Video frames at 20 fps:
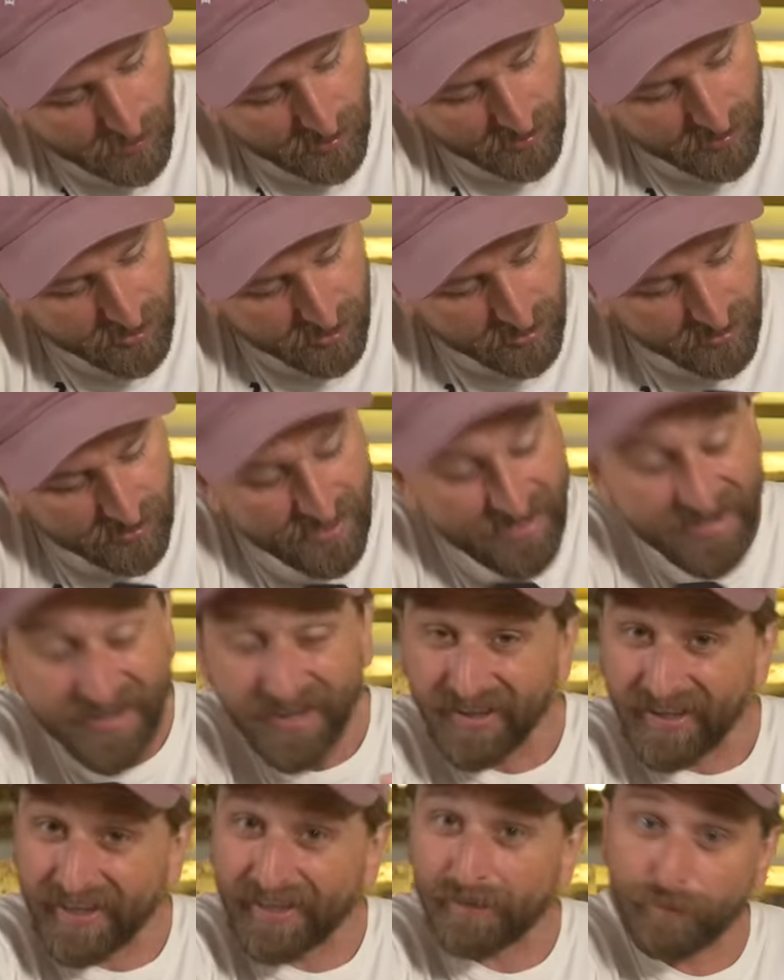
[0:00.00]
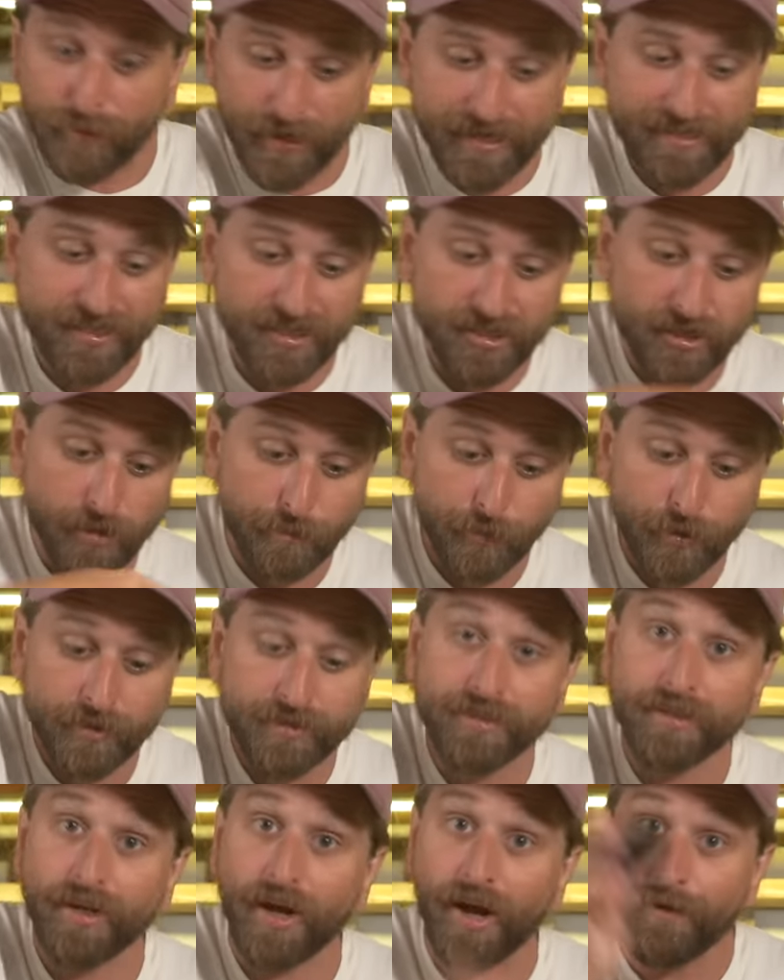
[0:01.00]
but just like places to put
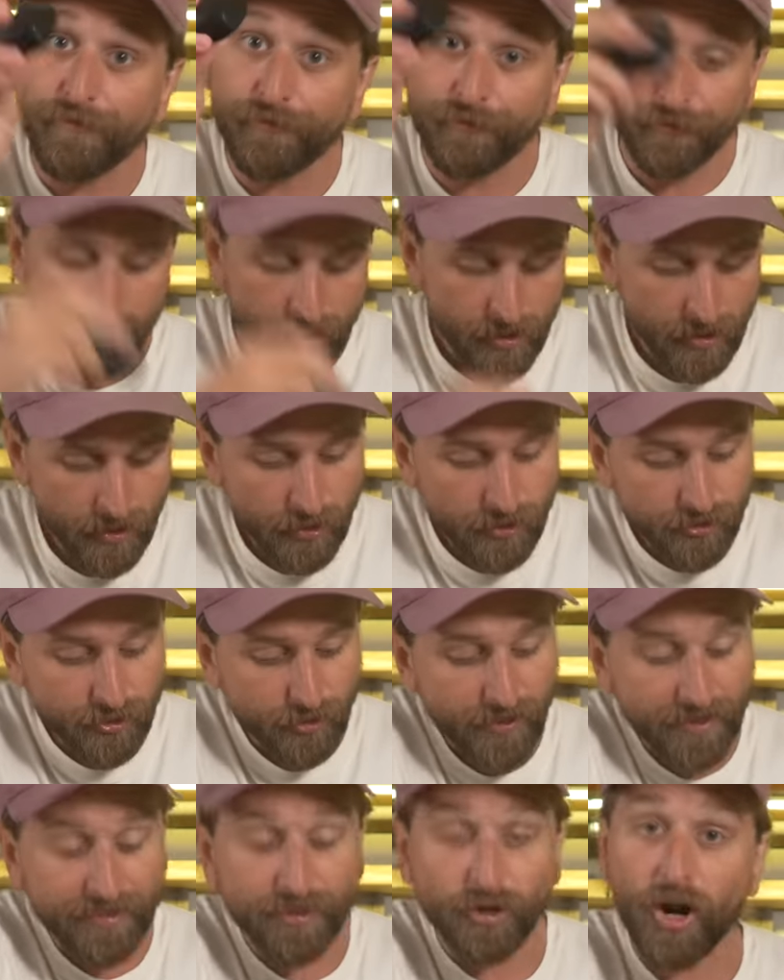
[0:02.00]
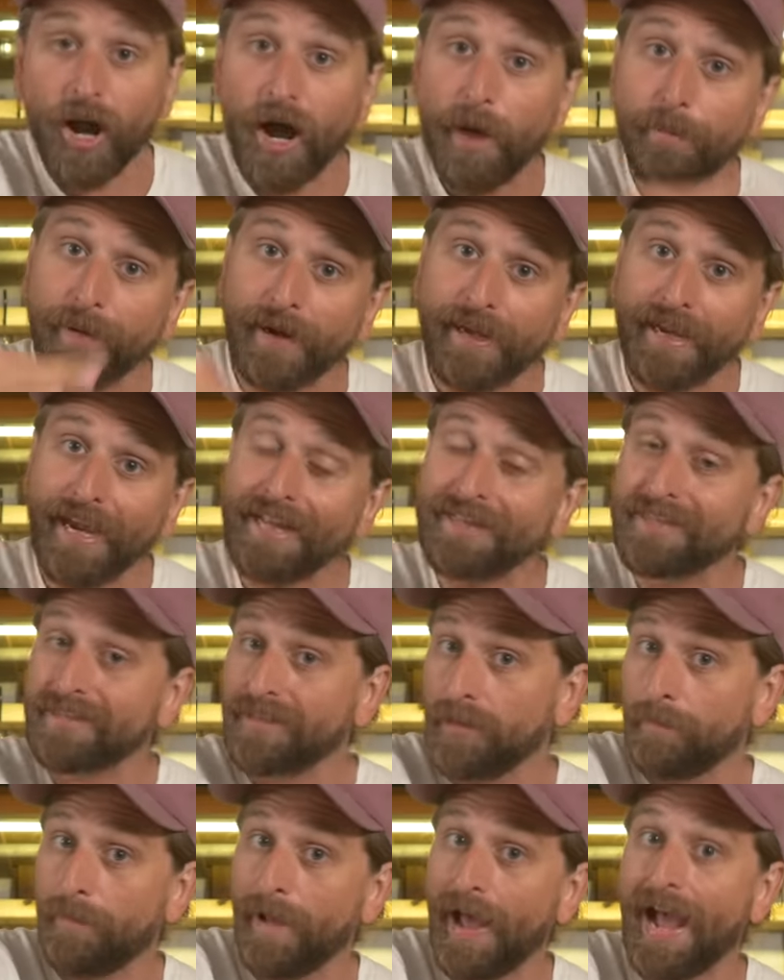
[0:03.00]
stuff so that they're up against
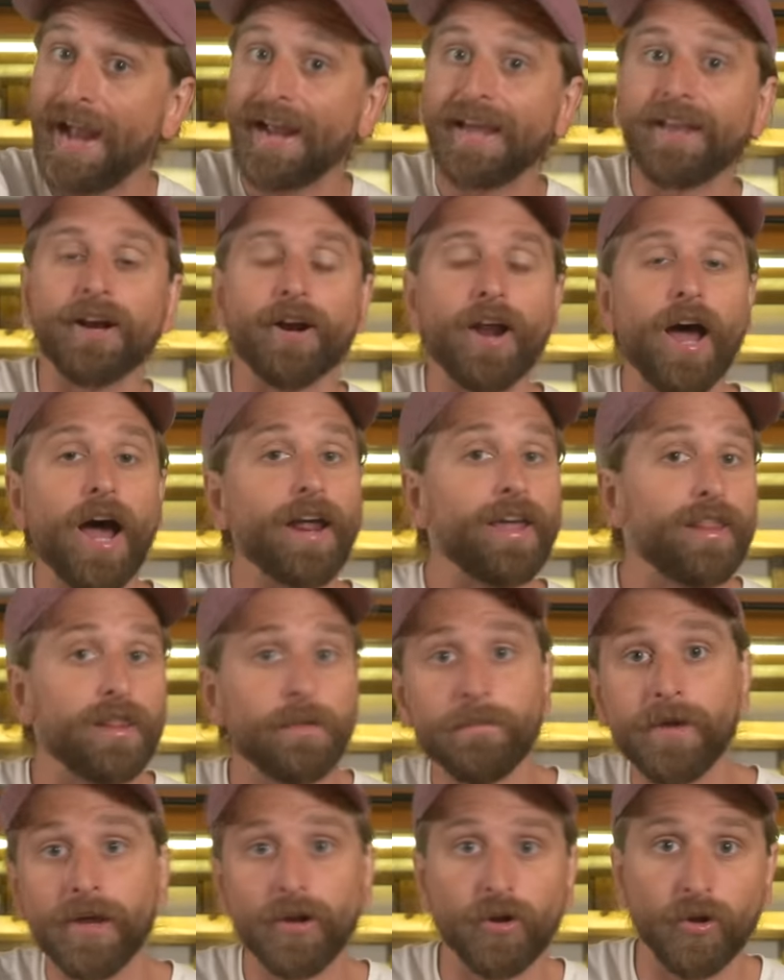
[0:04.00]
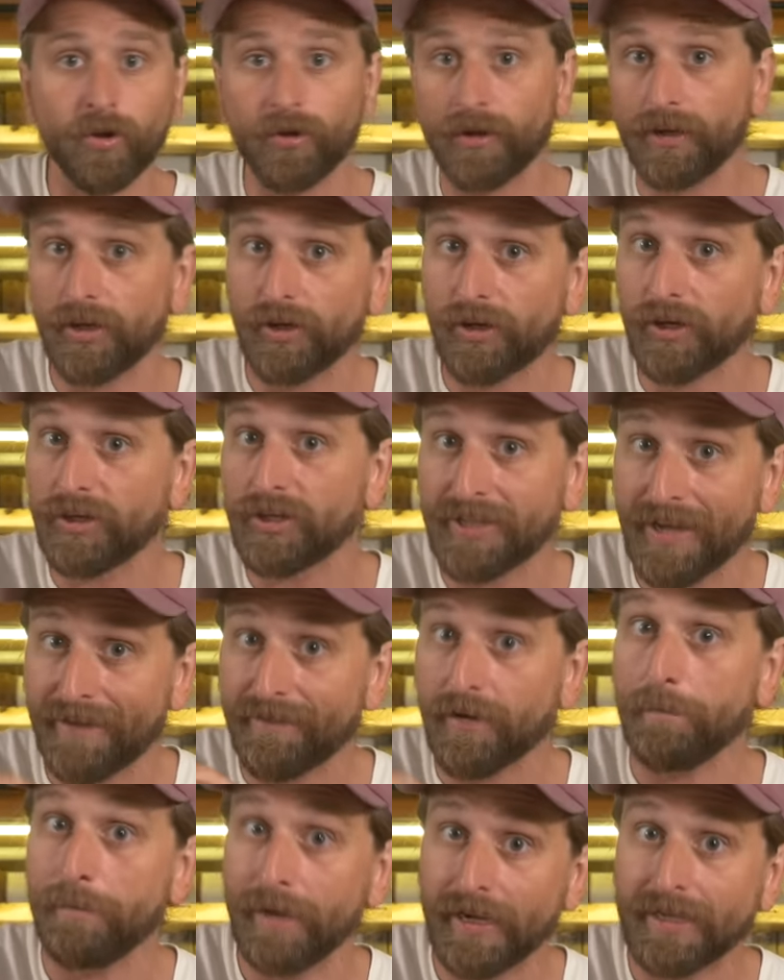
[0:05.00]
the bag and they're not in the middle and you can just have
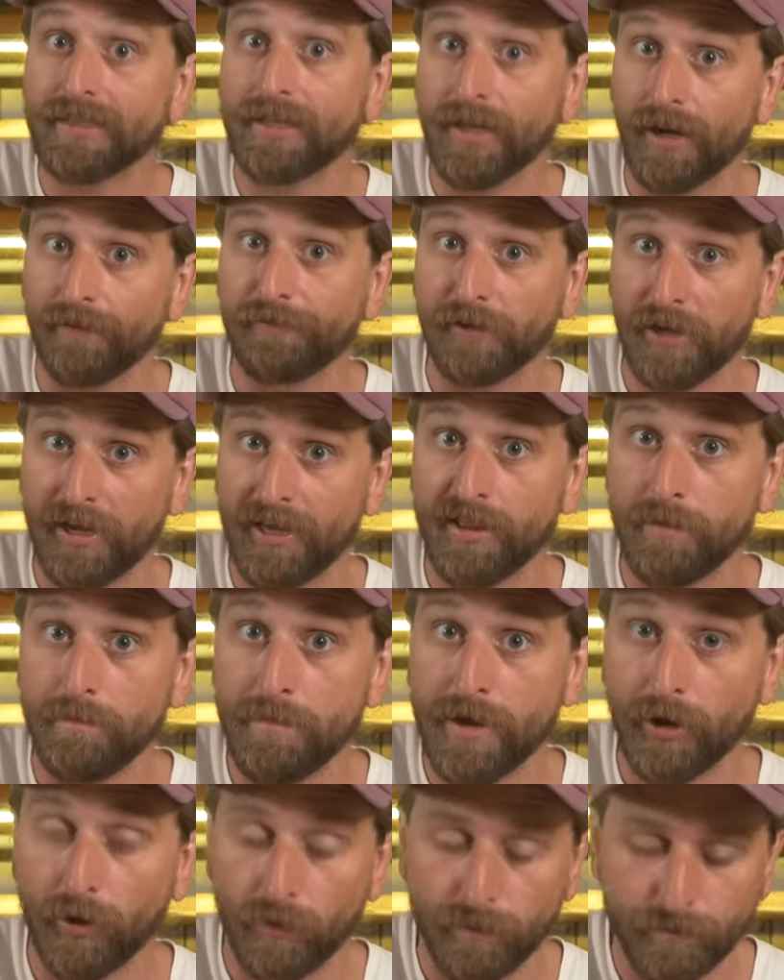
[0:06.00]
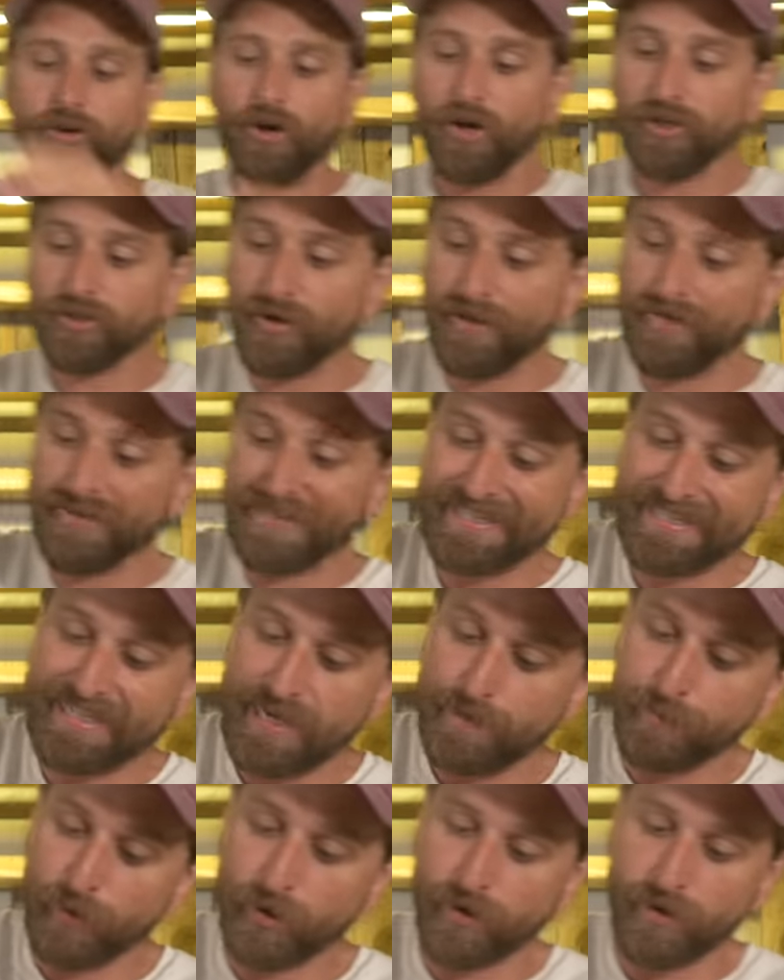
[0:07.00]
your big stuff in the middle. You also have a
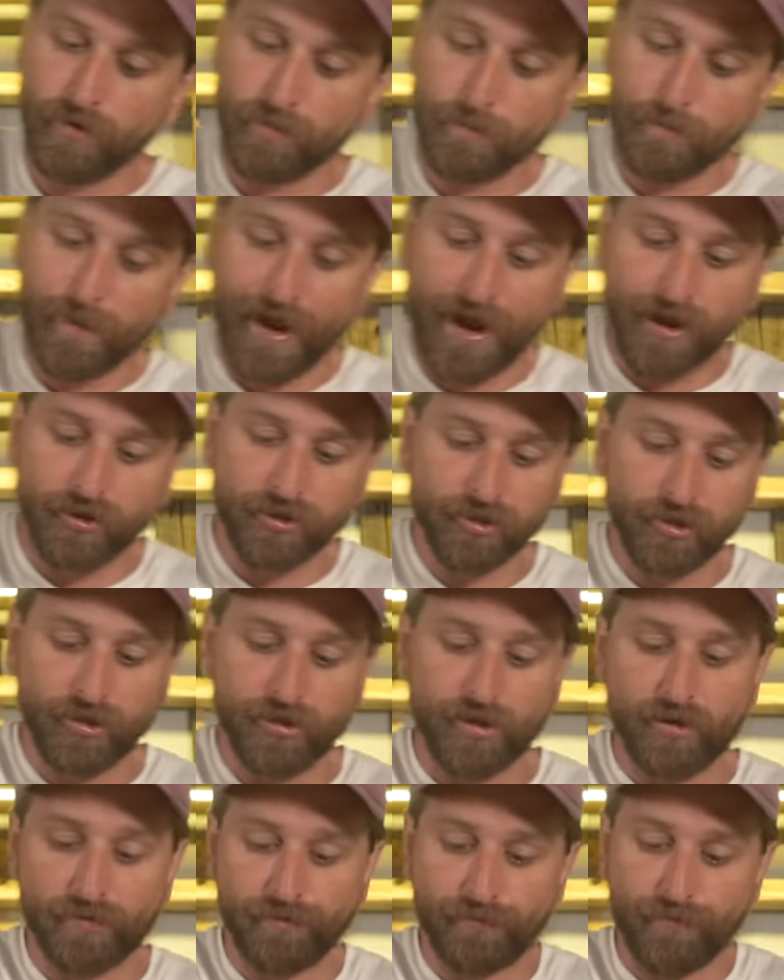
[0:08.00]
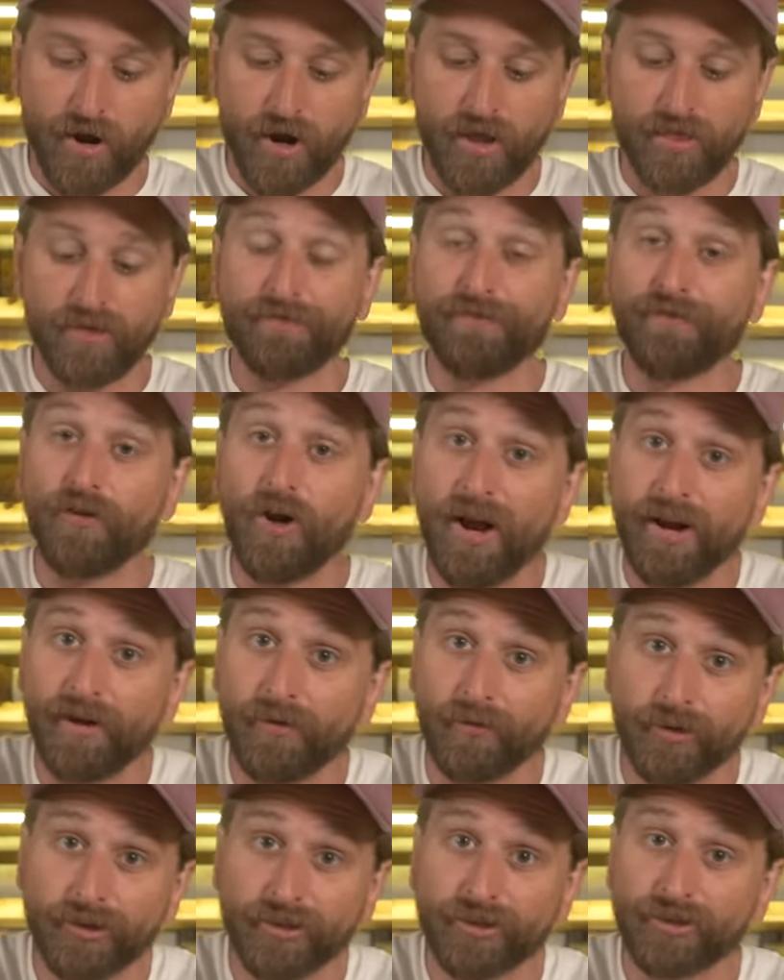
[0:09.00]
zippered pouch on the
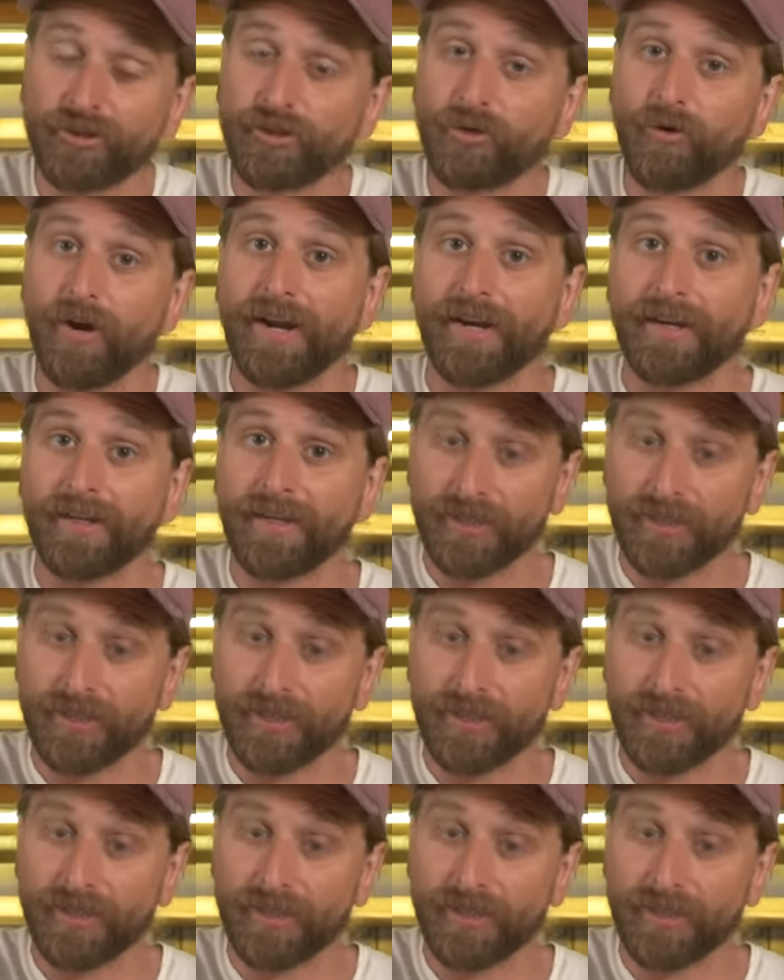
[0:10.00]
front, which is great.